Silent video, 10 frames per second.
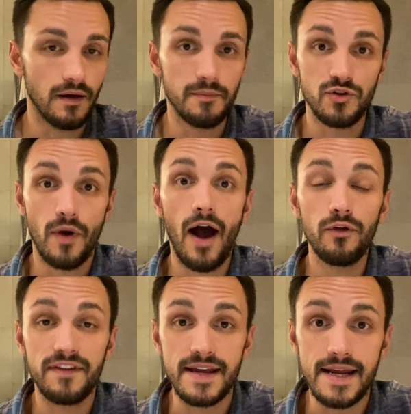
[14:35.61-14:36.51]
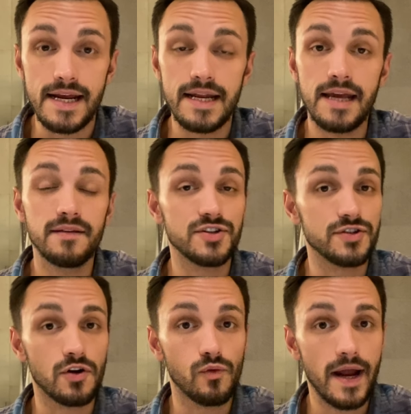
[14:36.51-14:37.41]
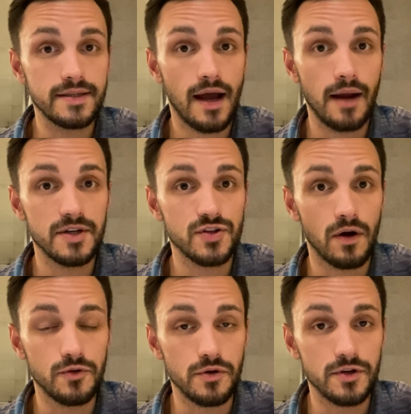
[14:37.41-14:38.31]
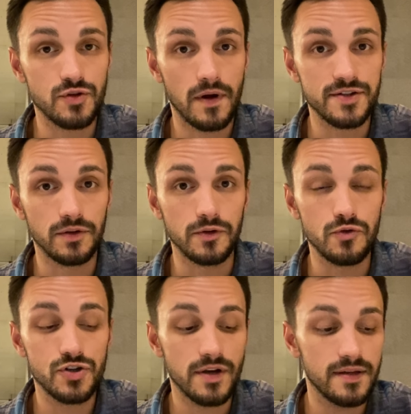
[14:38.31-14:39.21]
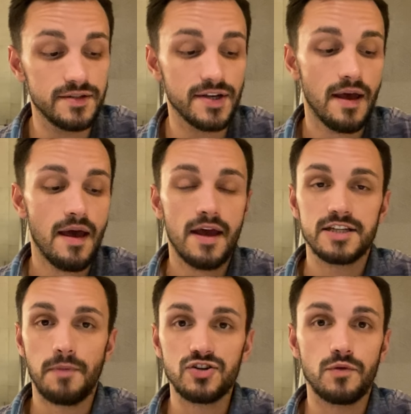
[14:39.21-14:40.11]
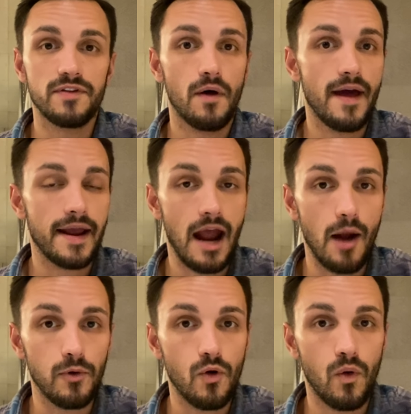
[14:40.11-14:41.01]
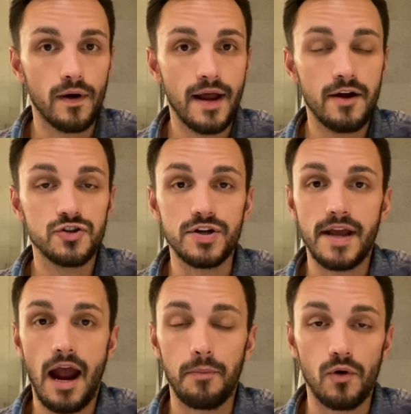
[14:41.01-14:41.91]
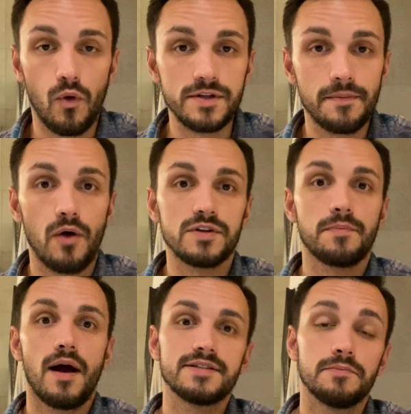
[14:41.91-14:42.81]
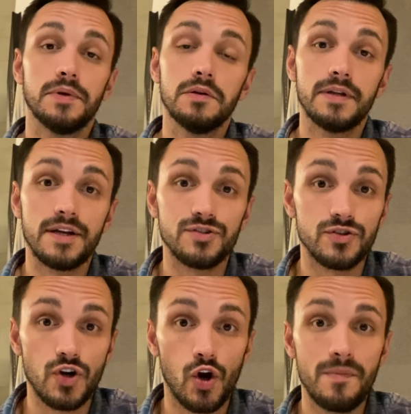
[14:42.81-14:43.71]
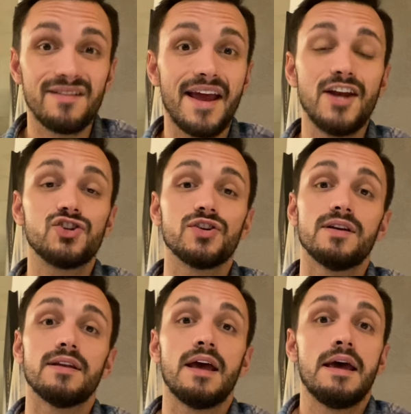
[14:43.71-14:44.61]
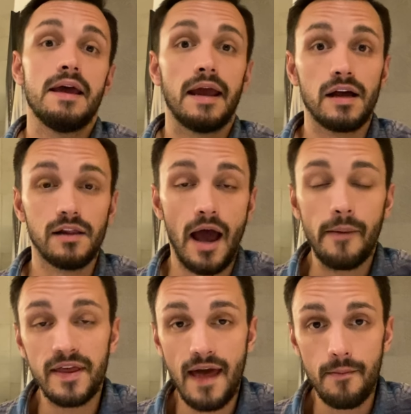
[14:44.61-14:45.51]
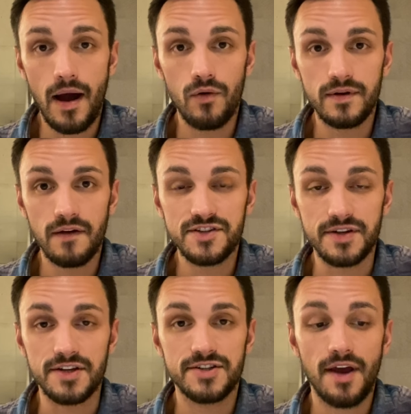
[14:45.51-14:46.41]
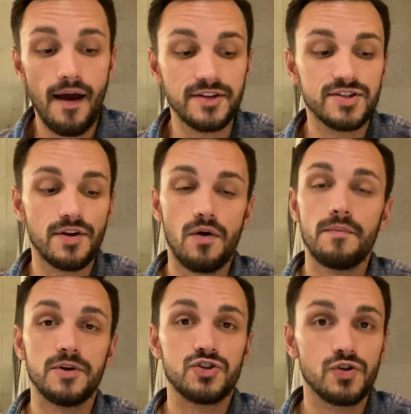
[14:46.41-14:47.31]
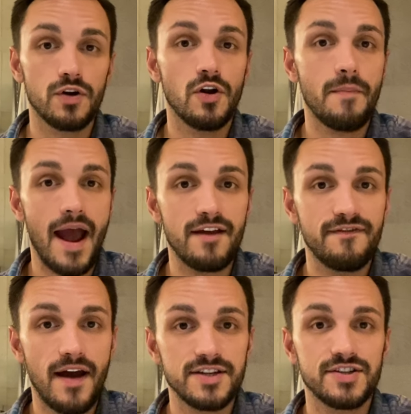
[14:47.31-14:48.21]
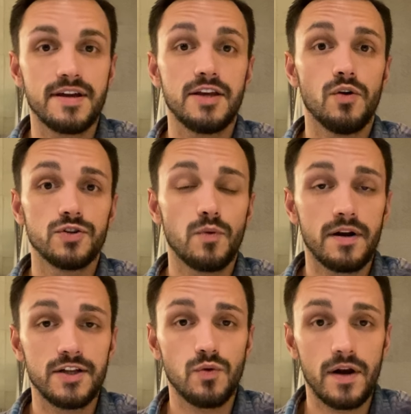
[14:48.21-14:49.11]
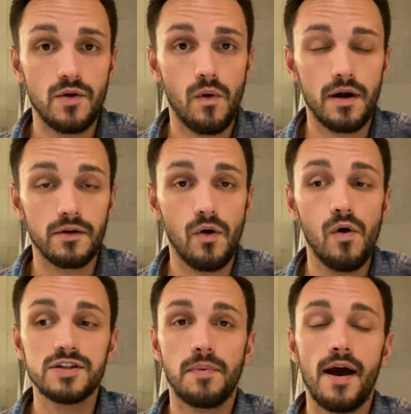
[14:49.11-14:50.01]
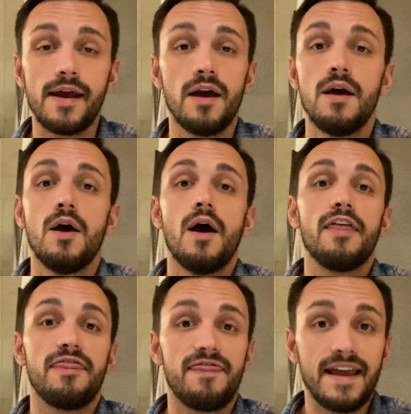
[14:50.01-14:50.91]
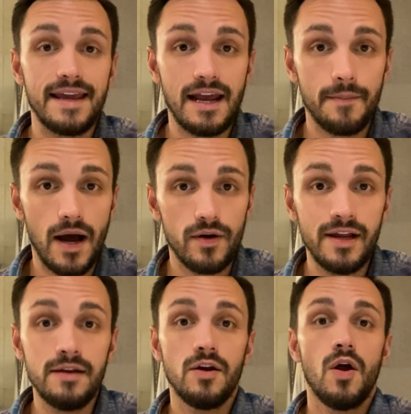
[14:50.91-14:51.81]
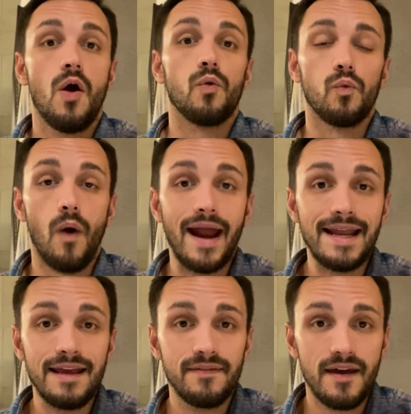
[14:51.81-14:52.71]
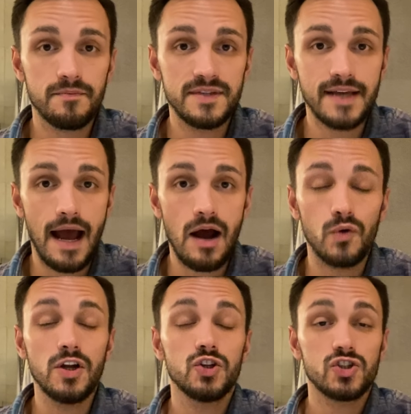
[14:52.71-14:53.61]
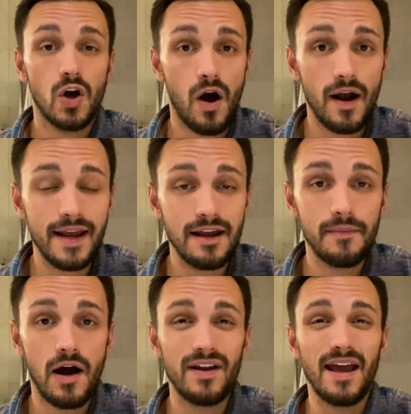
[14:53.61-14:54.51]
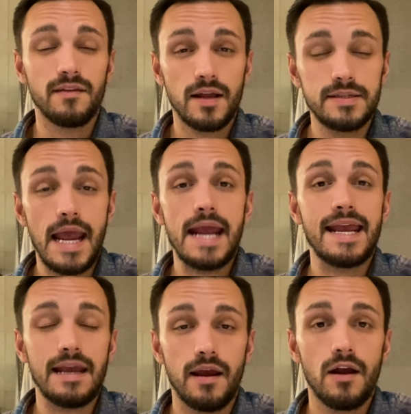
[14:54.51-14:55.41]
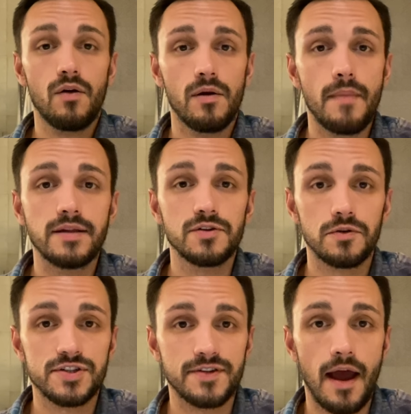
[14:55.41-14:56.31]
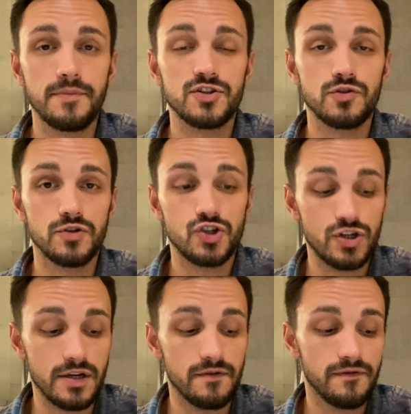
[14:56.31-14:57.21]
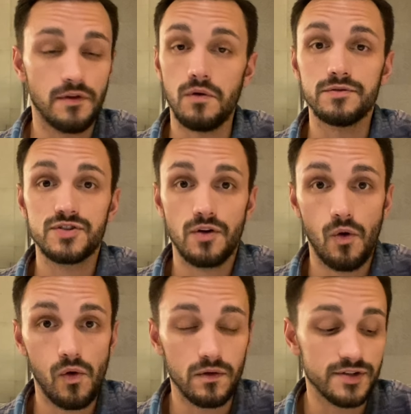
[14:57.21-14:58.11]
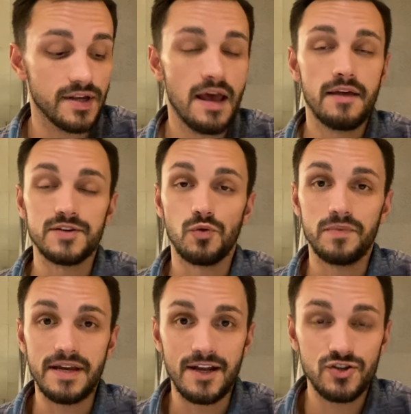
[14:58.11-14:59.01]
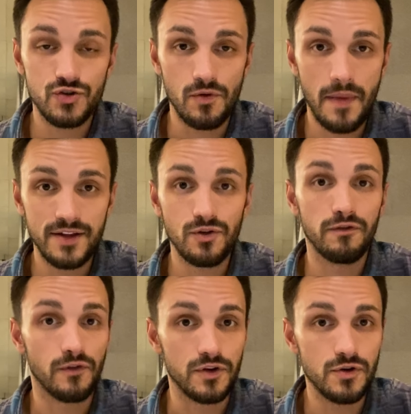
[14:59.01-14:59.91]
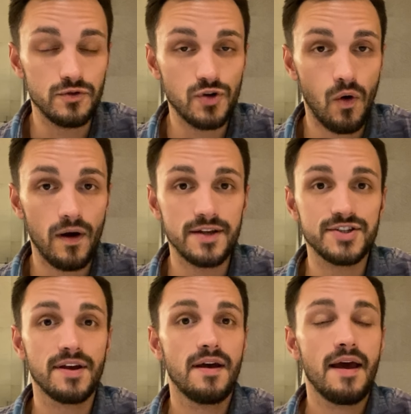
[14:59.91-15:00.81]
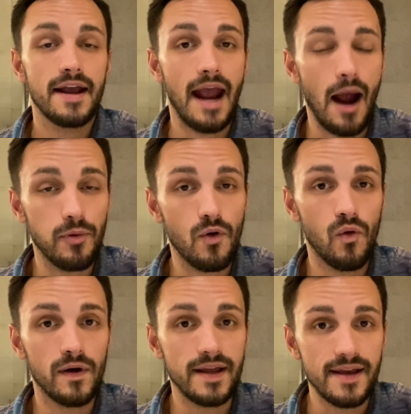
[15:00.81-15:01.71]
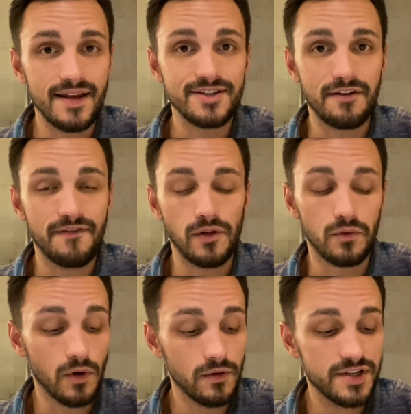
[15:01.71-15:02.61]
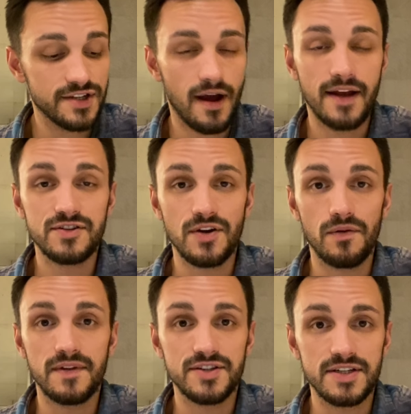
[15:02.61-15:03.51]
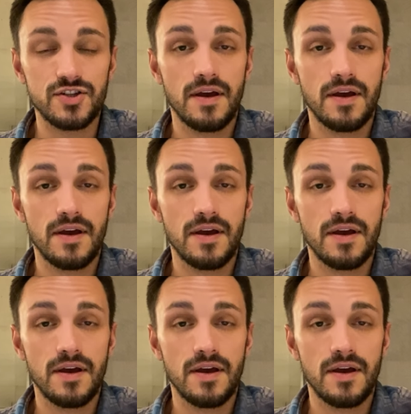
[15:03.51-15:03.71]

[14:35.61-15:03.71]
through healthy eating. This is a great time to start New Year's resolutions, especially with all that Capricorn energy. Capricorn's about responsibility and determination and climbing that mountain of success. So be sure you're manifesting your 2021 goals by thinking about it, writing them down, talking about it, and then taking incremental steps to achieve those goals. This will be instrumental for you, Taurus. Capricorn is a fellow earth sign, so this is